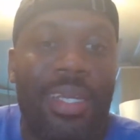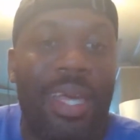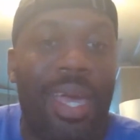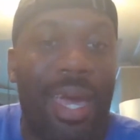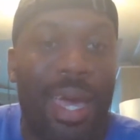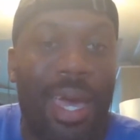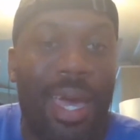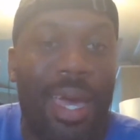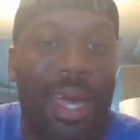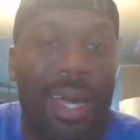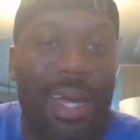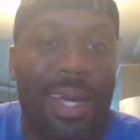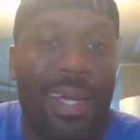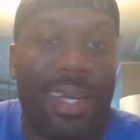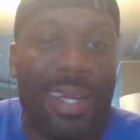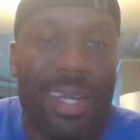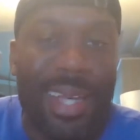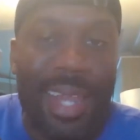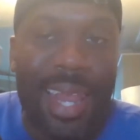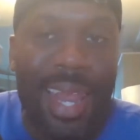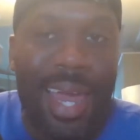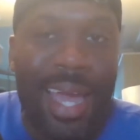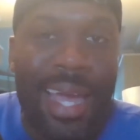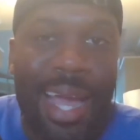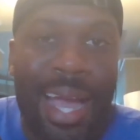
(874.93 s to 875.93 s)
Yeah,
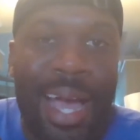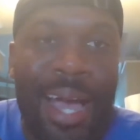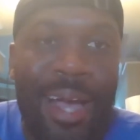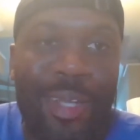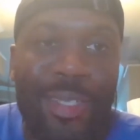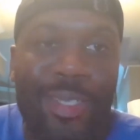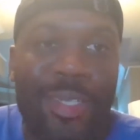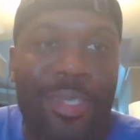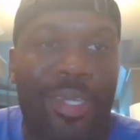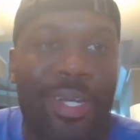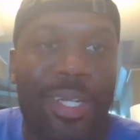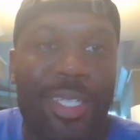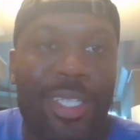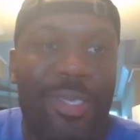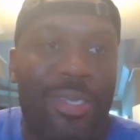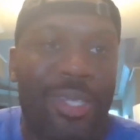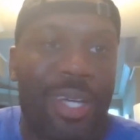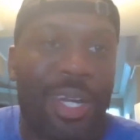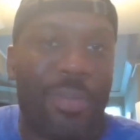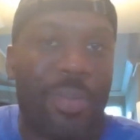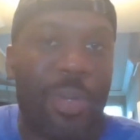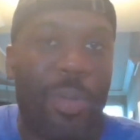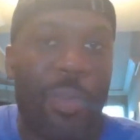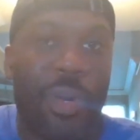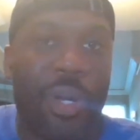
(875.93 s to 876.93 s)
like I also thought she was
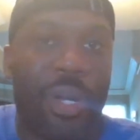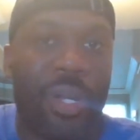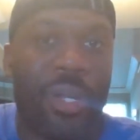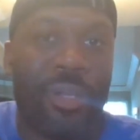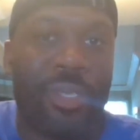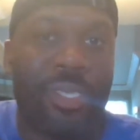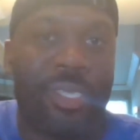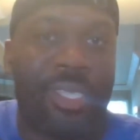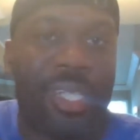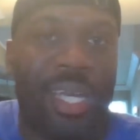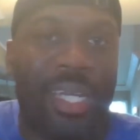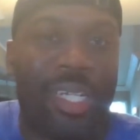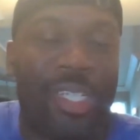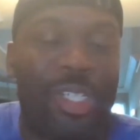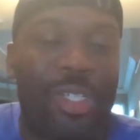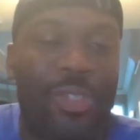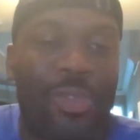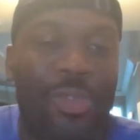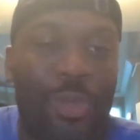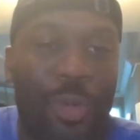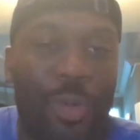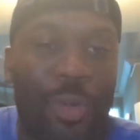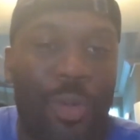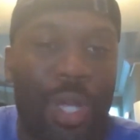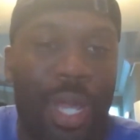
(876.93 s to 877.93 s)
going to be one of those like
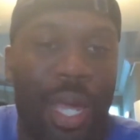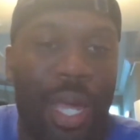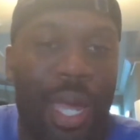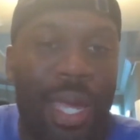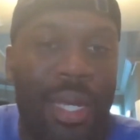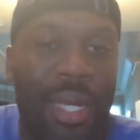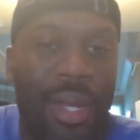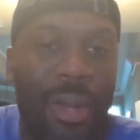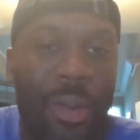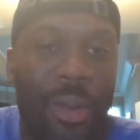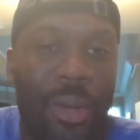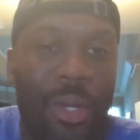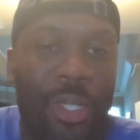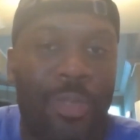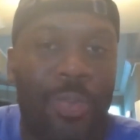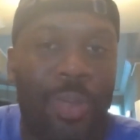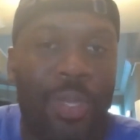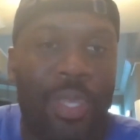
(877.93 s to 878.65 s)
shrewd landlords,